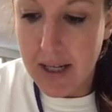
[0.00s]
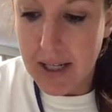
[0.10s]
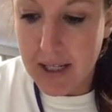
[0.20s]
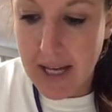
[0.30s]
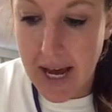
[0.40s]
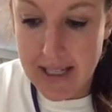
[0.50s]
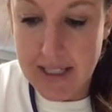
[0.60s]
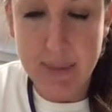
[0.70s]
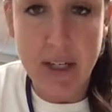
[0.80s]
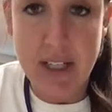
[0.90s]

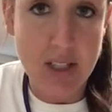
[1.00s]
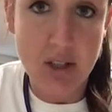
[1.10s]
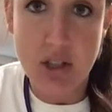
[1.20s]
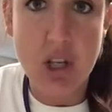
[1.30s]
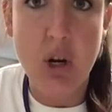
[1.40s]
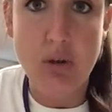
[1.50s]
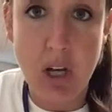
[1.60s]
Yes, because there's no